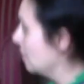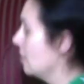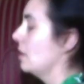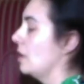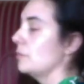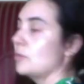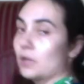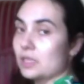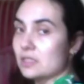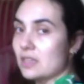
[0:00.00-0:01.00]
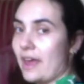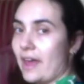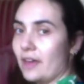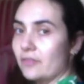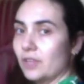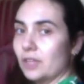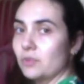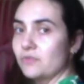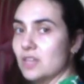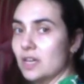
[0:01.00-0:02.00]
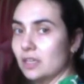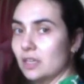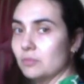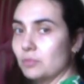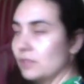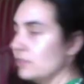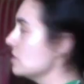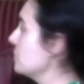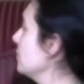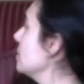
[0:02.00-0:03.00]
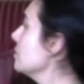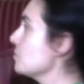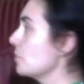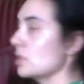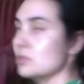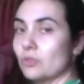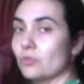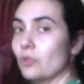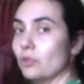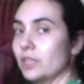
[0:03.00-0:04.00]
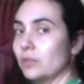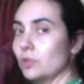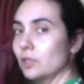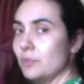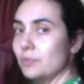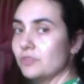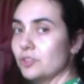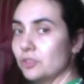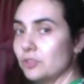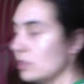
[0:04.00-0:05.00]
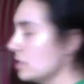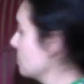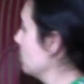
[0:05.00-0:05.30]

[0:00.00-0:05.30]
I'm going to have, like we've done in previous videos, we're going to do the roll down, roll up. If you're new to this one, that's